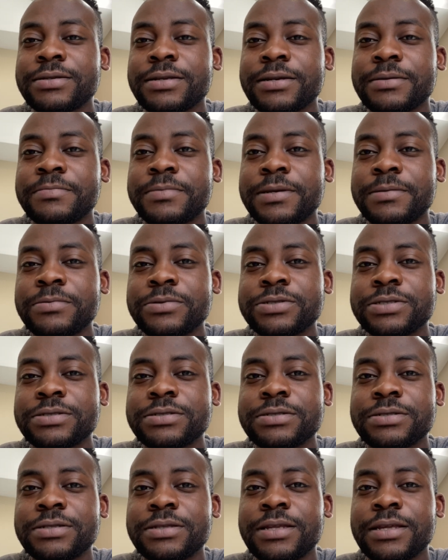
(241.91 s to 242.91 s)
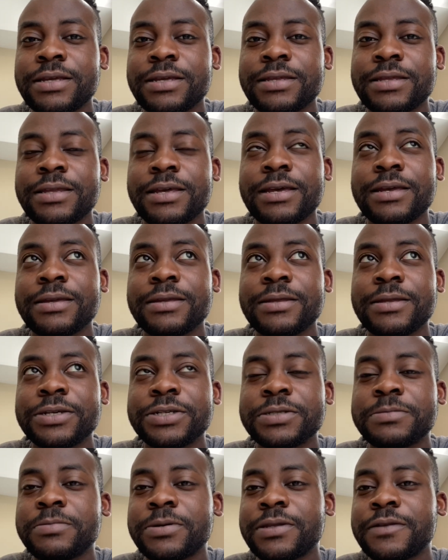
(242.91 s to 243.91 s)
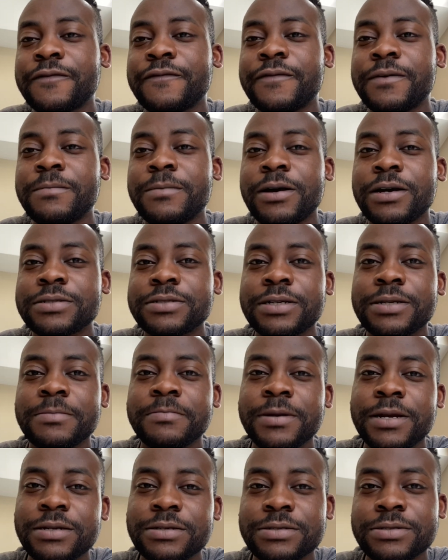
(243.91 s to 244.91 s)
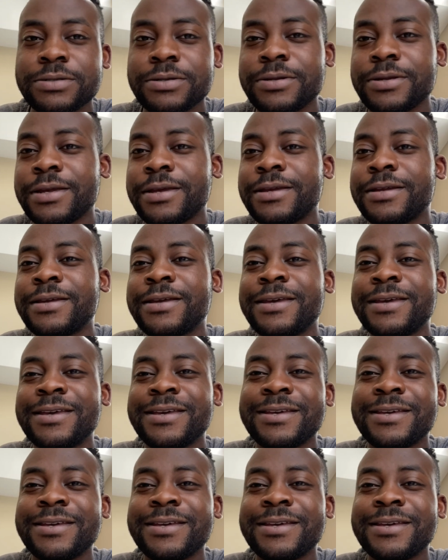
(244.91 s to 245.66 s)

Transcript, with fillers: like people just think that they just put the V box on a pedestal, and